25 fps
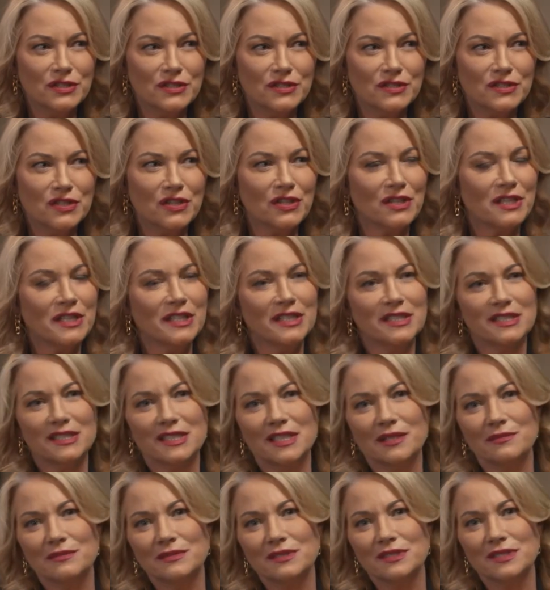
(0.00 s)
certainly
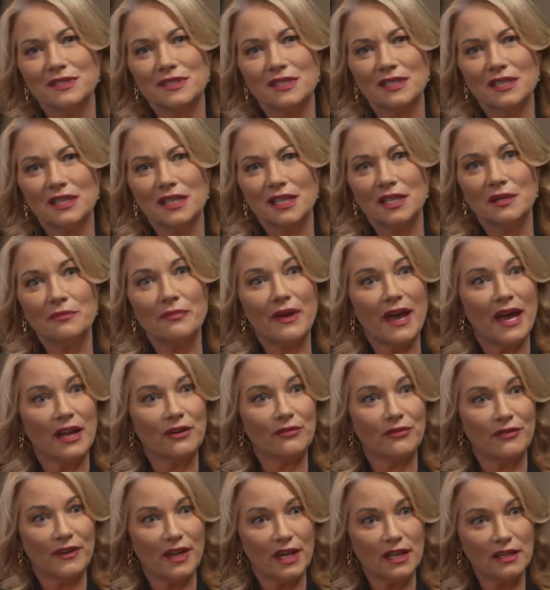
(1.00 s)
seems in
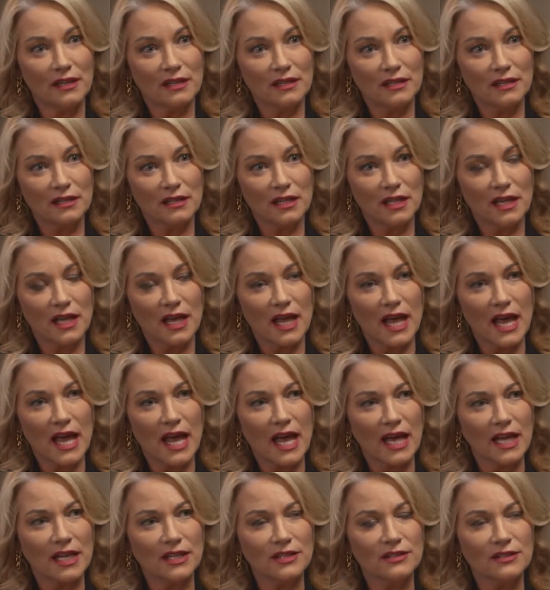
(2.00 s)
bad faith
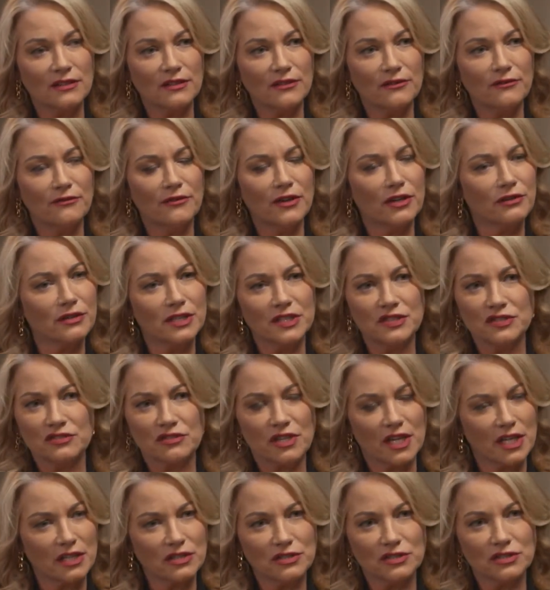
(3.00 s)
and very
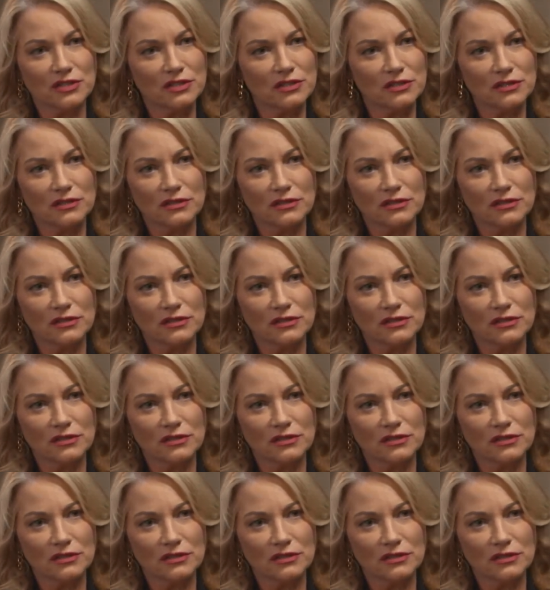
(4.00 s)
strange.